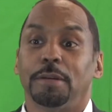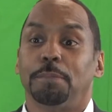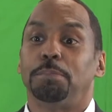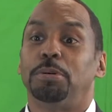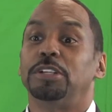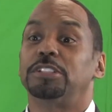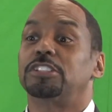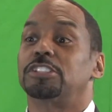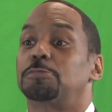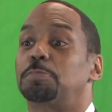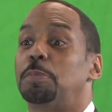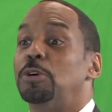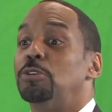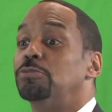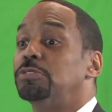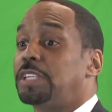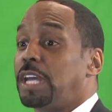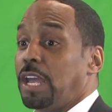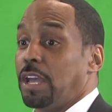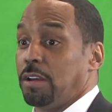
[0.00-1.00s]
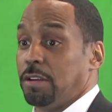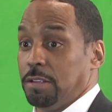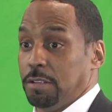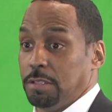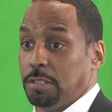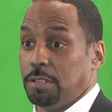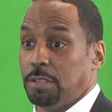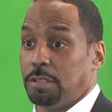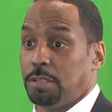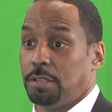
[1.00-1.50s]
Put the spoon down.
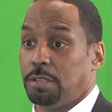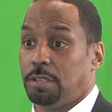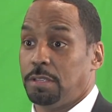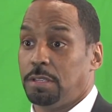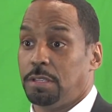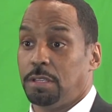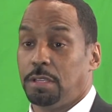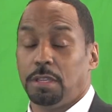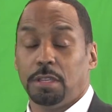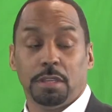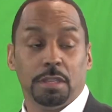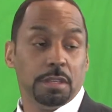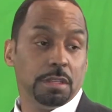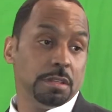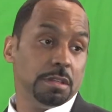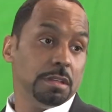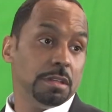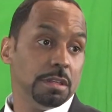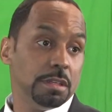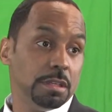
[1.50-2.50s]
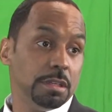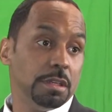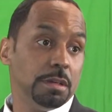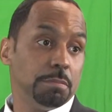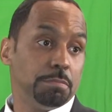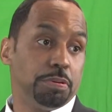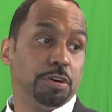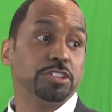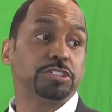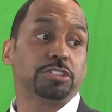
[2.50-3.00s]
Amen.
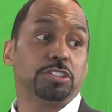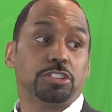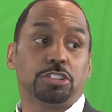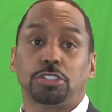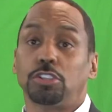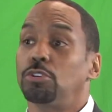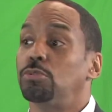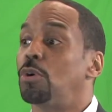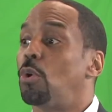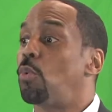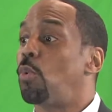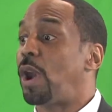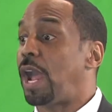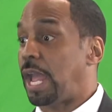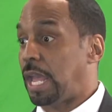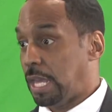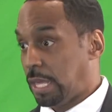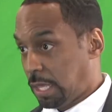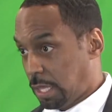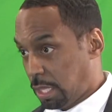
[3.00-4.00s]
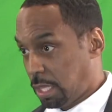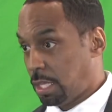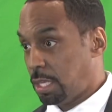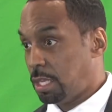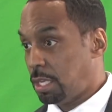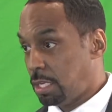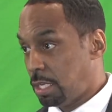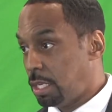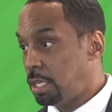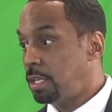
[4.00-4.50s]
Push the stew away.
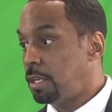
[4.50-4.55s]
Amen.